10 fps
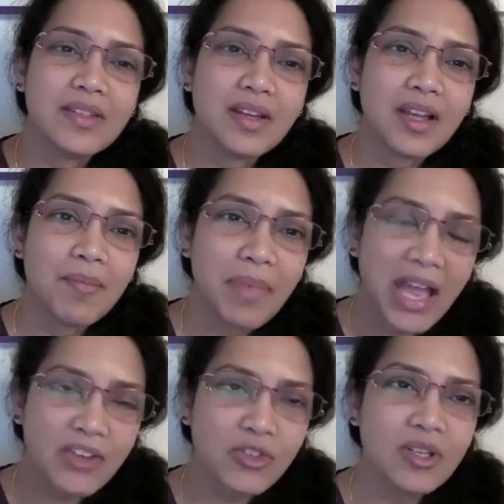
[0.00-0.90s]
the
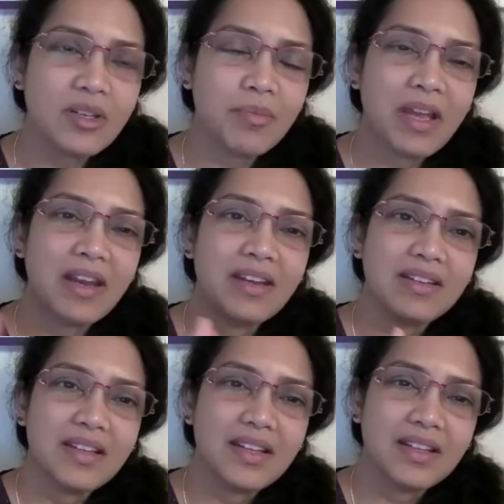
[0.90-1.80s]
compassionate
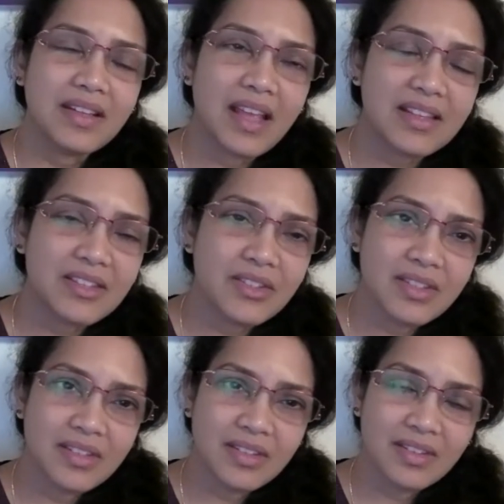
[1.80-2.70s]
mind
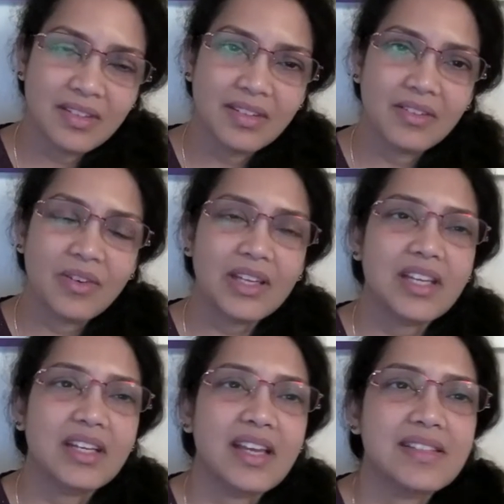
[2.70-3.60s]
that's
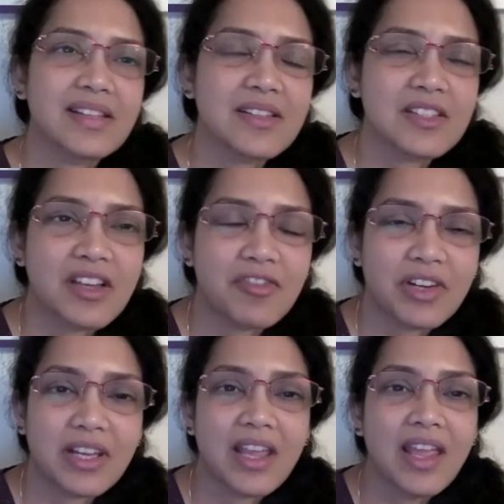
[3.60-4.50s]
recognizing the
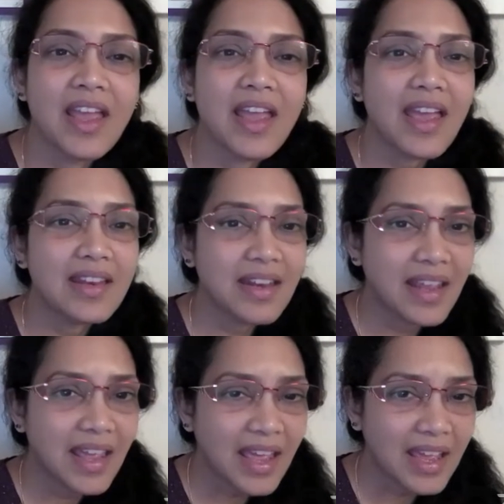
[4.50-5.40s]
suffering, and
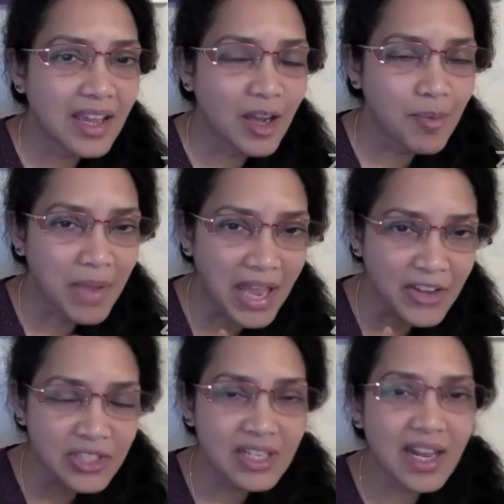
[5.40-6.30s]

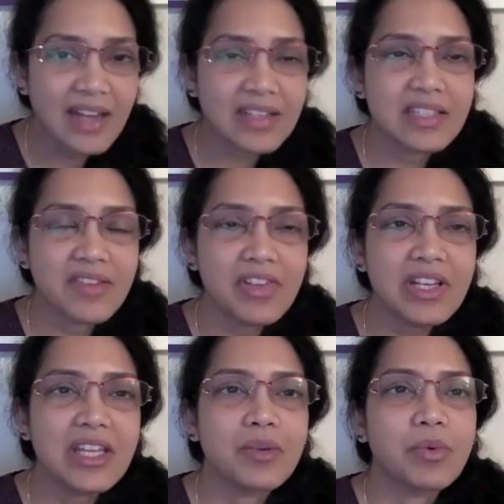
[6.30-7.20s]
compassionate
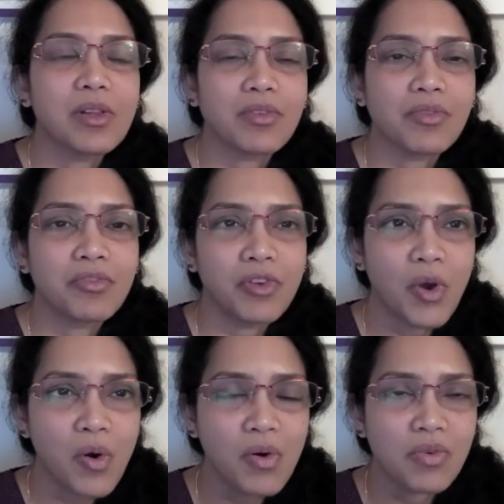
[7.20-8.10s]
activity will
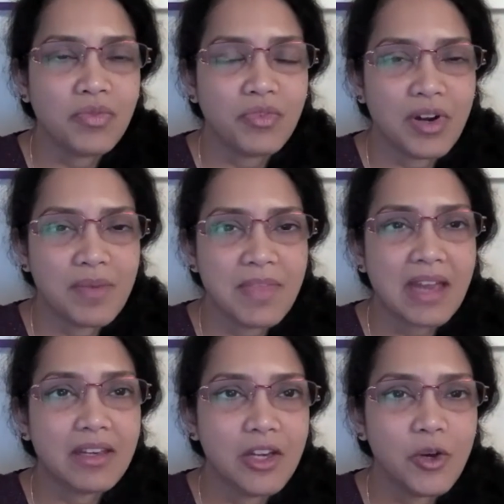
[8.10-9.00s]
flow from
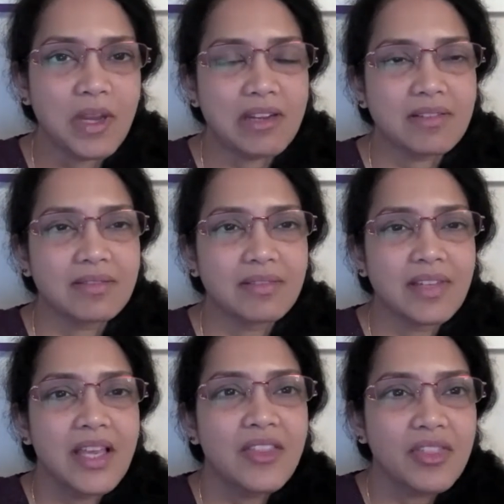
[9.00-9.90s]
that knowing.
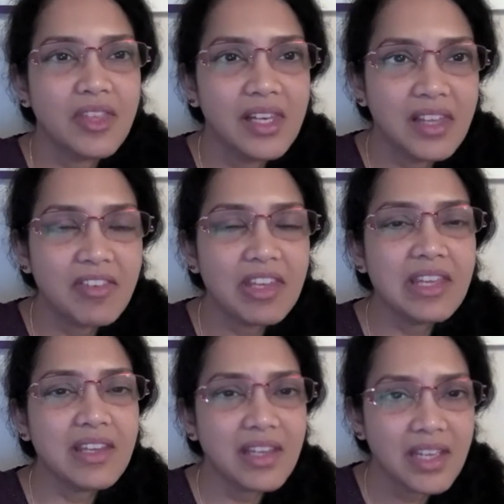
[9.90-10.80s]
The
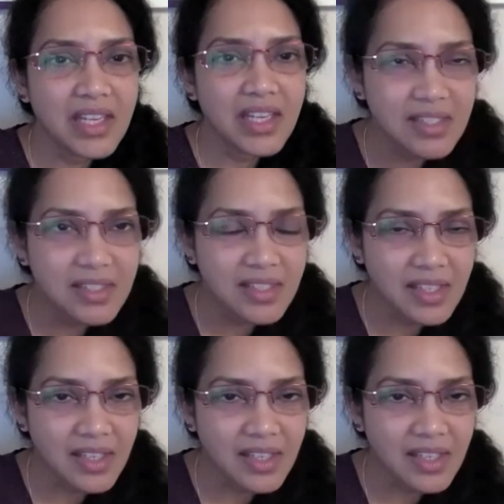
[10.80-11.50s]
living is